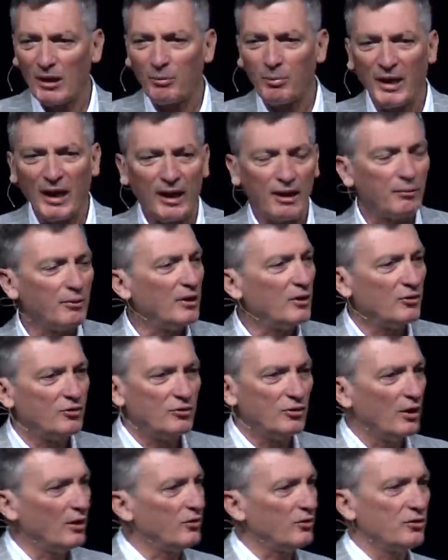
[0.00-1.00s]
battery is
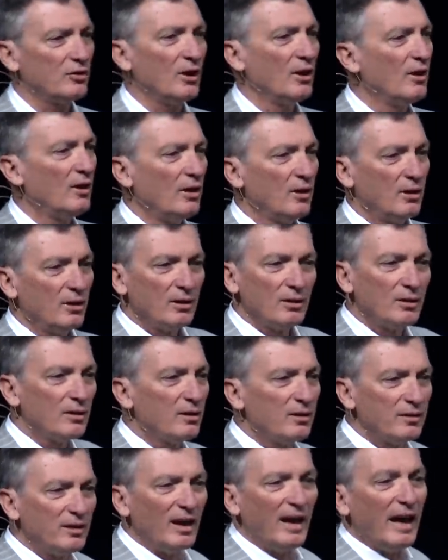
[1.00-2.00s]
just
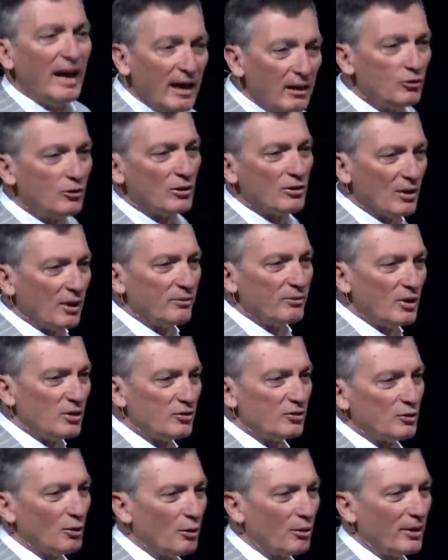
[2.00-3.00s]
the agent of the
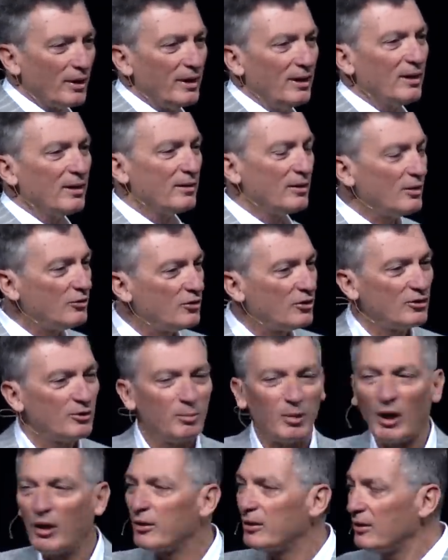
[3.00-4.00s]
story. This is
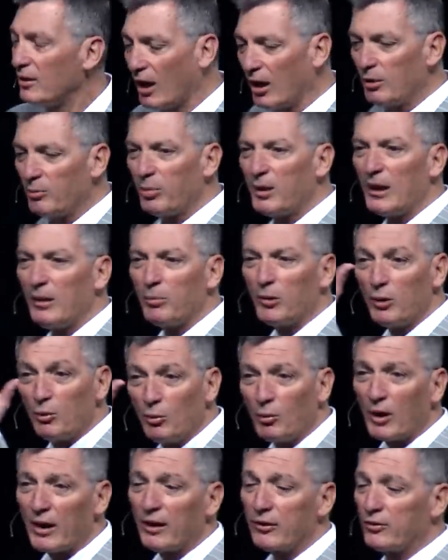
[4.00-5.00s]
about young people who
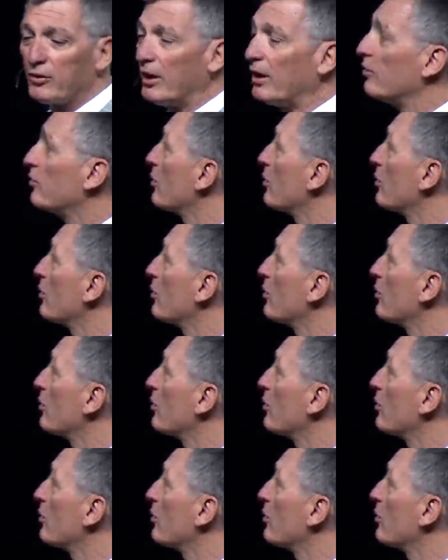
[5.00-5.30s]
want to change